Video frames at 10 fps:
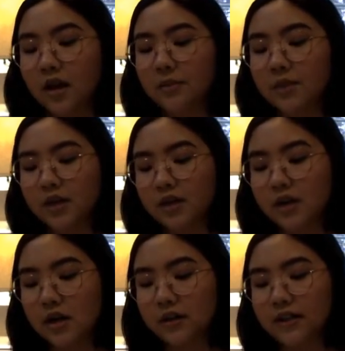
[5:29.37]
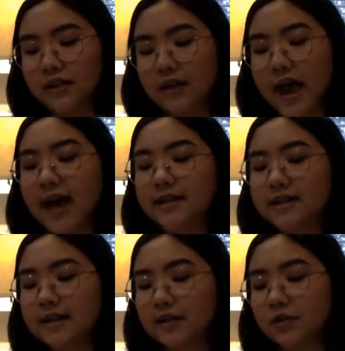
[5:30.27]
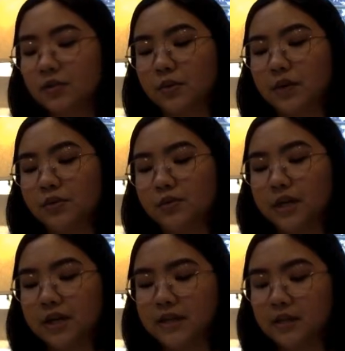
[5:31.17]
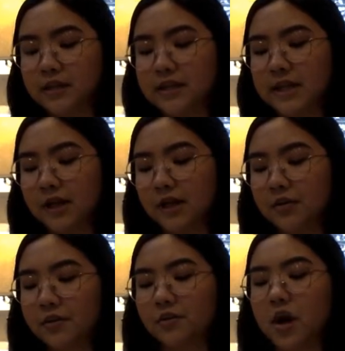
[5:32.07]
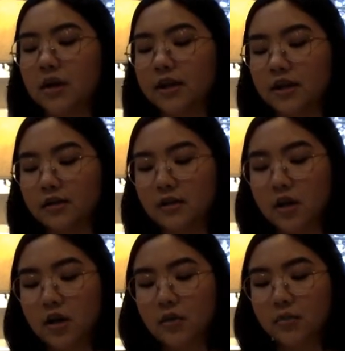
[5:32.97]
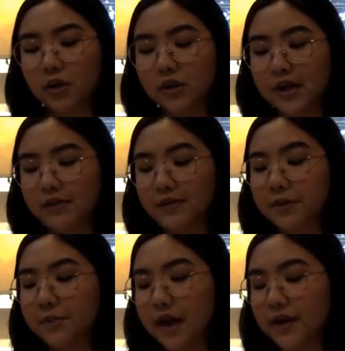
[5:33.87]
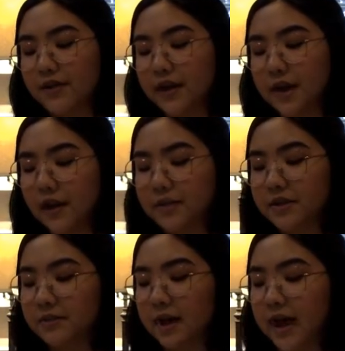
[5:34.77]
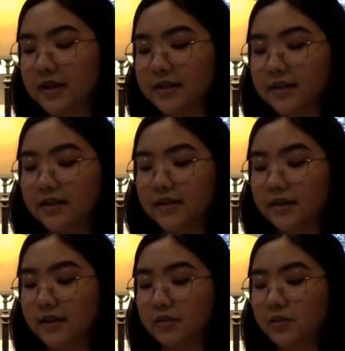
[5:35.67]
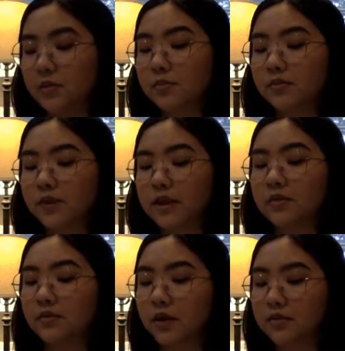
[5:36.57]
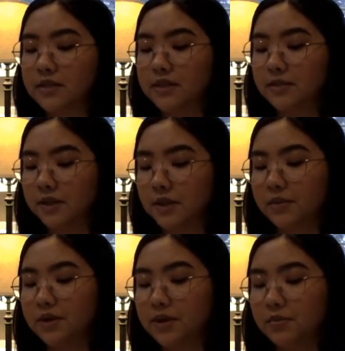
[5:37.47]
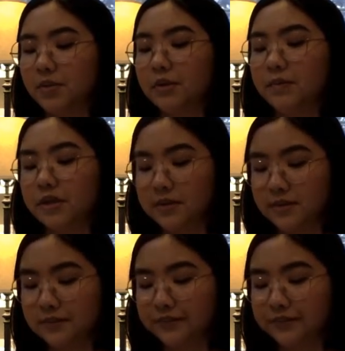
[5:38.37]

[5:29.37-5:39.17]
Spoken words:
Amelia called it the accidental road because it was narrow and rocky, more like a footpath that happened by accident than a road somebody built on purpose.